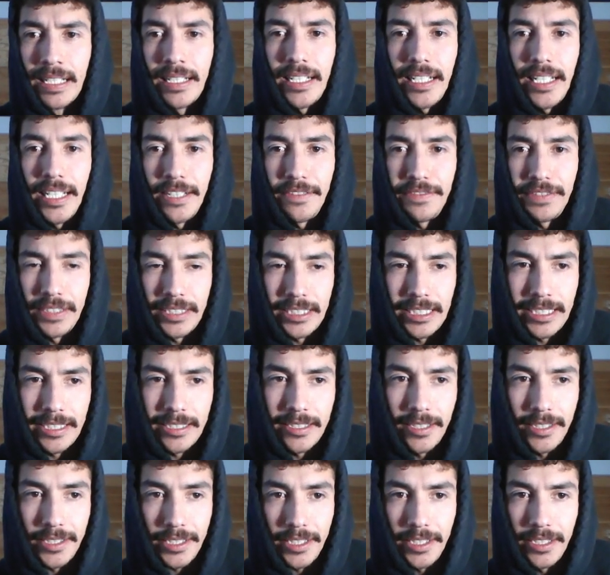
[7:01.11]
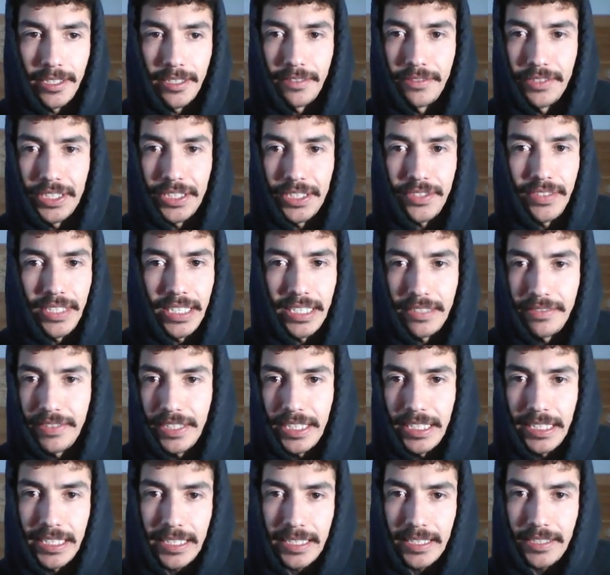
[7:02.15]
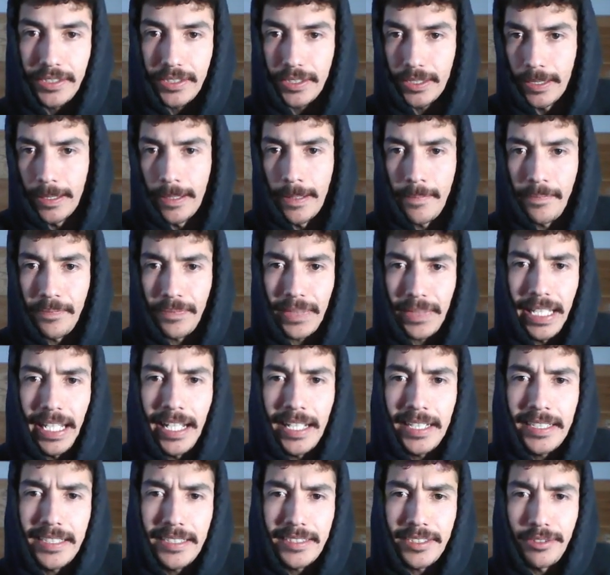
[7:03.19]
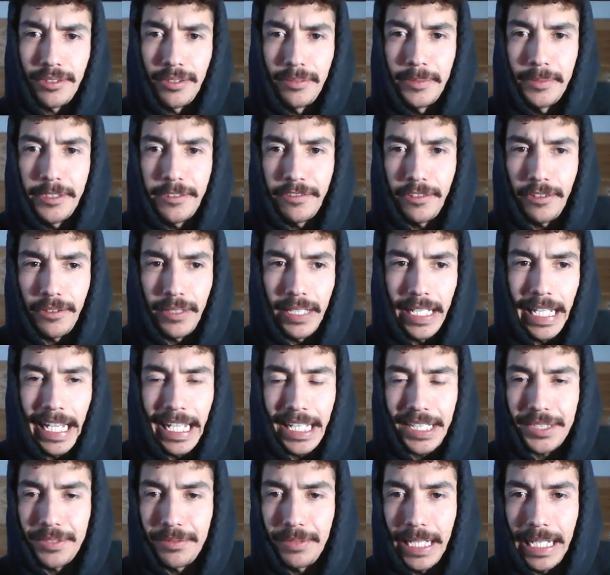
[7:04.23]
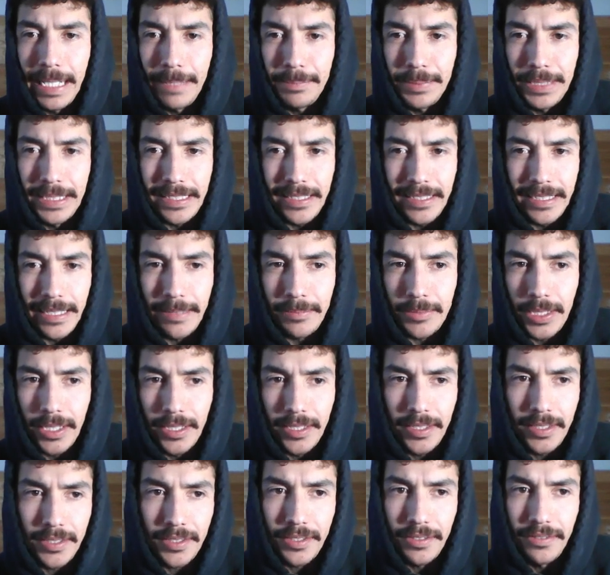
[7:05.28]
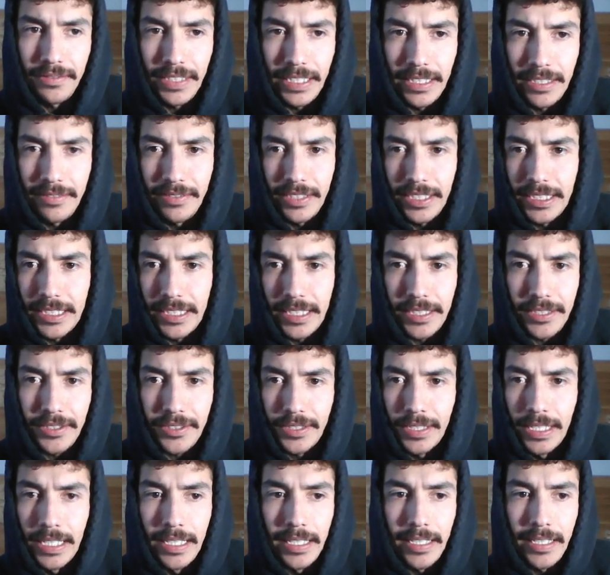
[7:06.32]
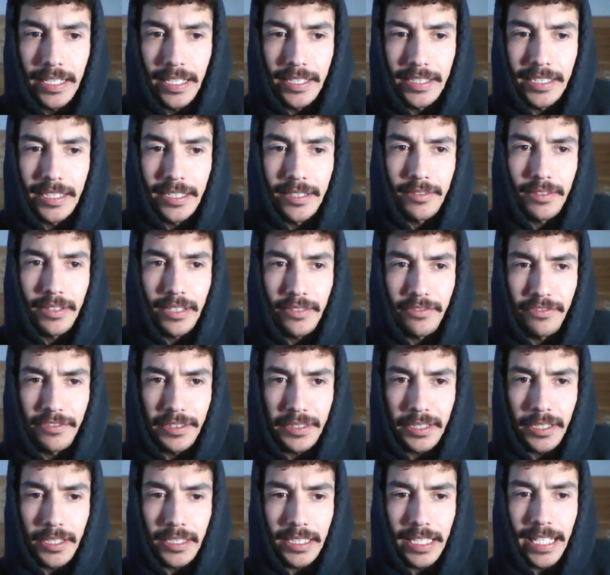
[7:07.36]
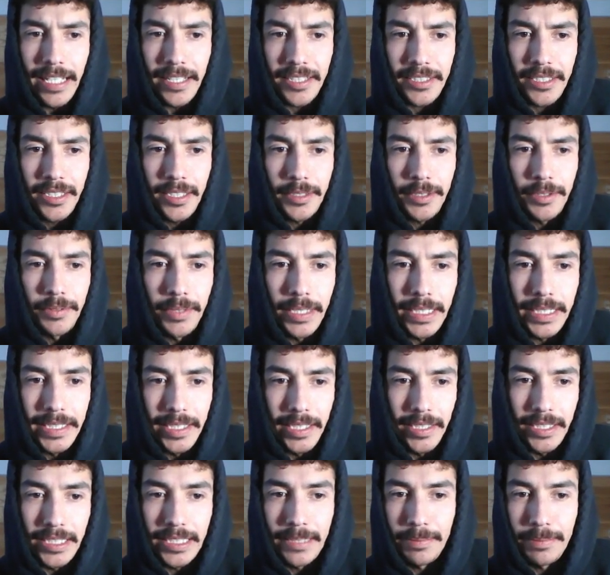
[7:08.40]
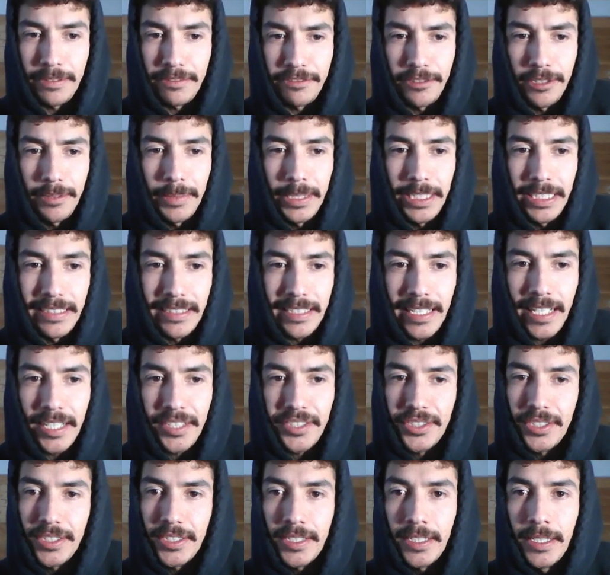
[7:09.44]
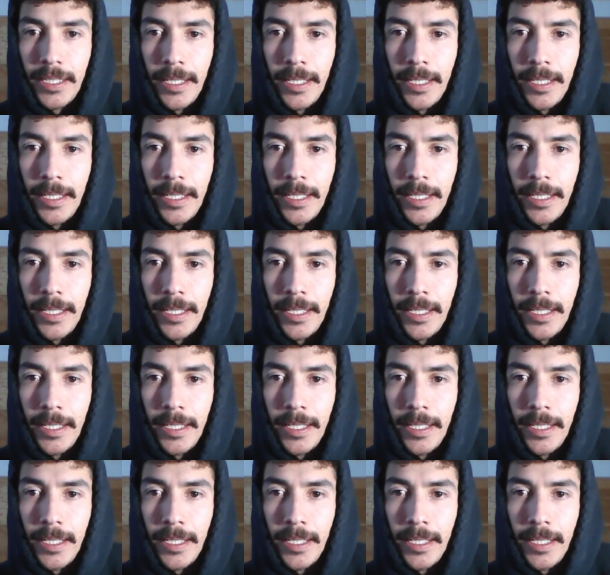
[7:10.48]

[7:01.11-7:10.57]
And if you see it on curve, it is very nice. And it's removal and ramp in the same card, so very nice. And then for our last card, we're running the Lead Performer Disaster.